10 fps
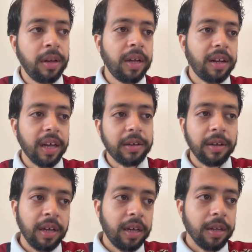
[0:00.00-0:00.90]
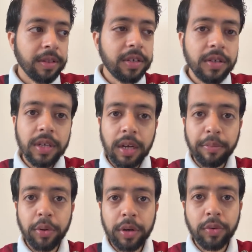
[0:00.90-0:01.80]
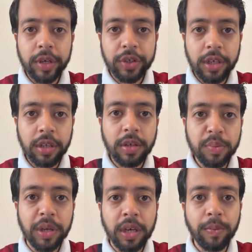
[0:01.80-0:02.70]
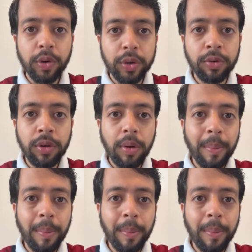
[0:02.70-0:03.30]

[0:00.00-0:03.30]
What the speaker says: like this is an important question in the speaking module,